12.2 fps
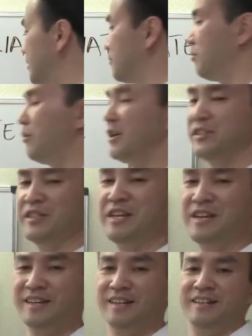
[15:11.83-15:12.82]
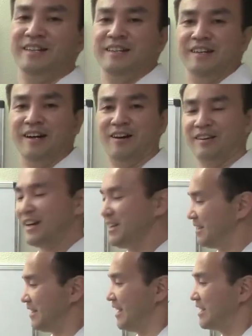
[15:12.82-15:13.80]
plus c. Okay,
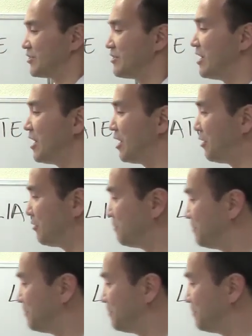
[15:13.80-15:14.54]
and so now